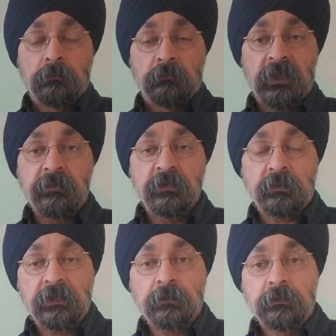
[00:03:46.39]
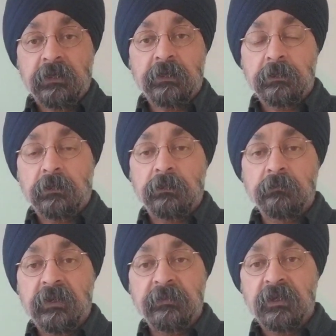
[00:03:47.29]
maybe you can get it done
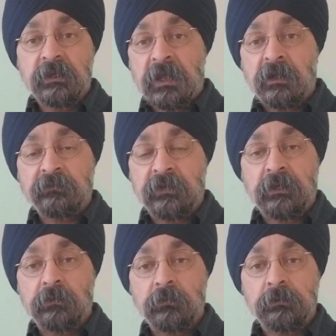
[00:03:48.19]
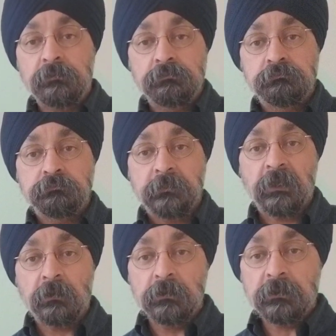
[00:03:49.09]
maybe in half an hour.
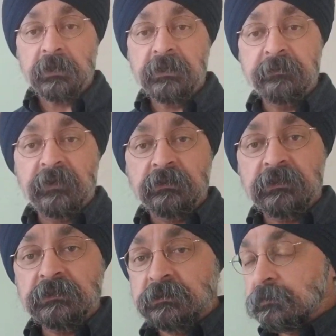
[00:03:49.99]
You can email these,